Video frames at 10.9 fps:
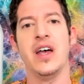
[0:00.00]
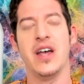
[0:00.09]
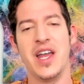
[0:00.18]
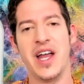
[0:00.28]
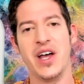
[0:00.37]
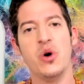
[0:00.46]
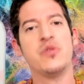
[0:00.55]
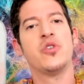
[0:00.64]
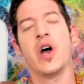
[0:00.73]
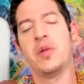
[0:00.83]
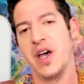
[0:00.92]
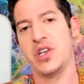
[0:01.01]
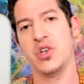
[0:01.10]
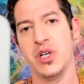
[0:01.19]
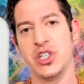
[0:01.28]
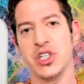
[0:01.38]
and I override my
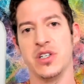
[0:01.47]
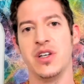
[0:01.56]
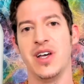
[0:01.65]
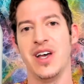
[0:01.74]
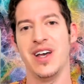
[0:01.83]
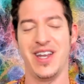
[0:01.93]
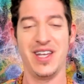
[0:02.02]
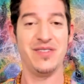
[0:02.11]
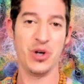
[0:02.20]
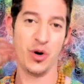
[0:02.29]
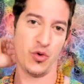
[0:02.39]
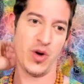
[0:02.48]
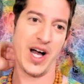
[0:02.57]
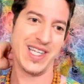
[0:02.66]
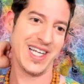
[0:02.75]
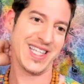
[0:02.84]
intuition, and I even
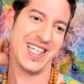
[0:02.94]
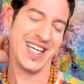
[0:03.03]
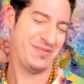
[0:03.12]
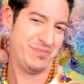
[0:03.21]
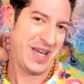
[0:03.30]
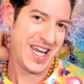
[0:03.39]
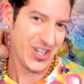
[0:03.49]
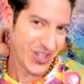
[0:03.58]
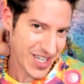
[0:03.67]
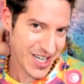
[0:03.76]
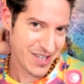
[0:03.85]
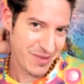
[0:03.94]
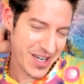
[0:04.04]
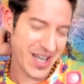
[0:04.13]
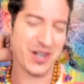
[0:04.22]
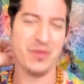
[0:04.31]
override like the light pain or kink in my
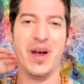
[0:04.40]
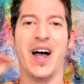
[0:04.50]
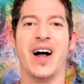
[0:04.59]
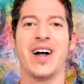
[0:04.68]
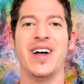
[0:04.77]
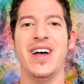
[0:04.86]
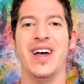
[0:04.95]
neck or back,